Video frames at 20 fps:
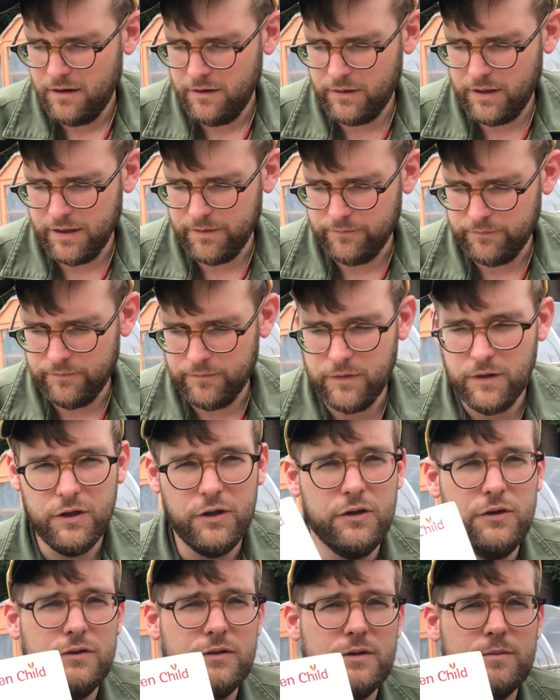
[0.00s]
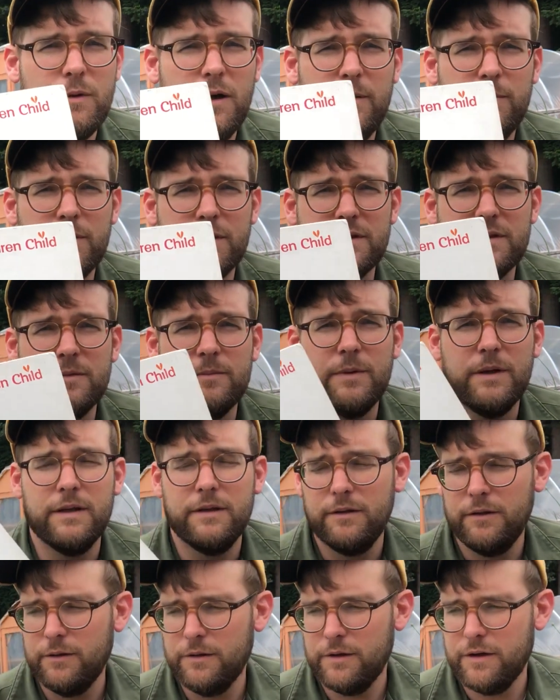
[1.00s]
Okay, The New Small Person
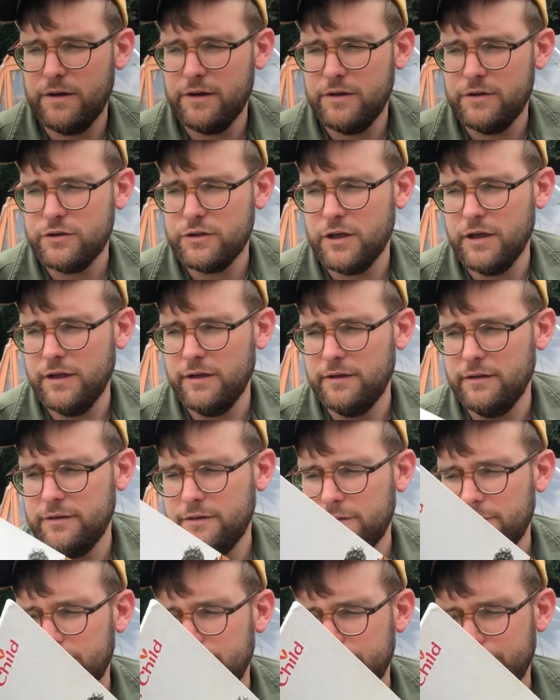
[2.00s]
by Lauren Child.